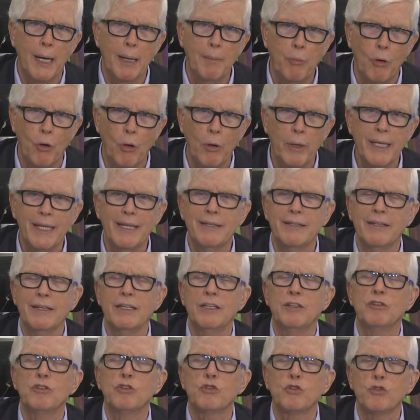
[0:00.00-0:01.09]
bubble is
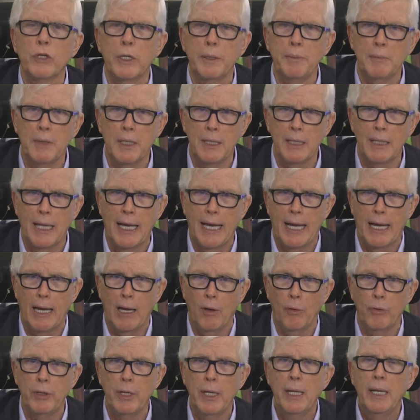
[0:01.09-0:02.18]
extremely
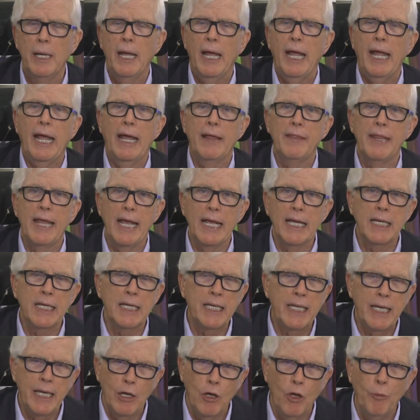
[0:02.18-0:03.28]
loud and they right.
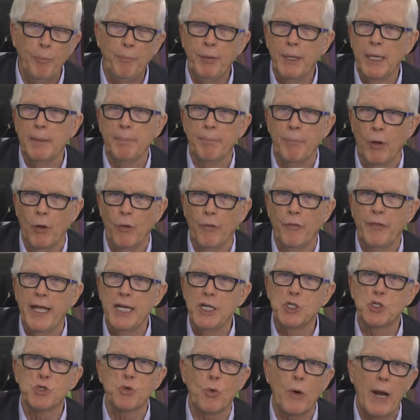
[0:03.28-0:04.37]
kill people, they
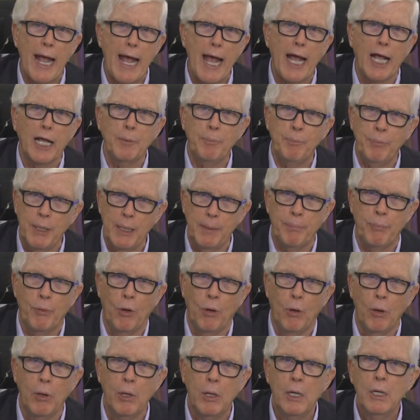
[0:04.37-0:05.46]
drag
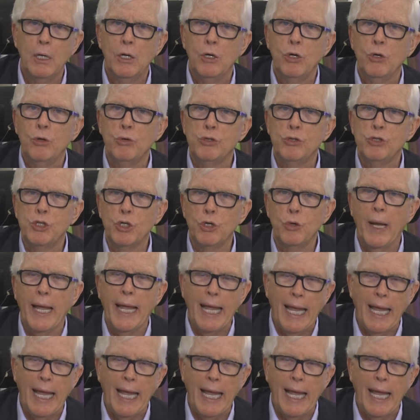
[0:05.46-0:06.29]
people who do